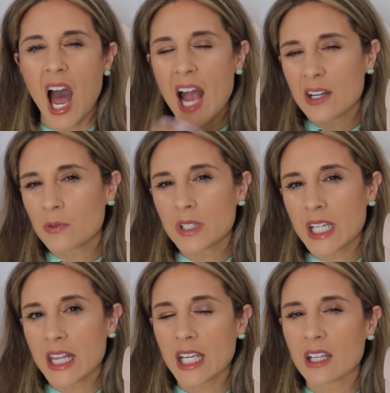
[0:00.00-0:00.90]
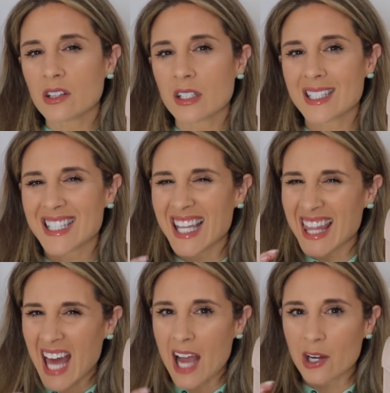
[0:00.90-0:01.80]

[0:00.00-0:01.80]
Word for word: I don't really think it looks that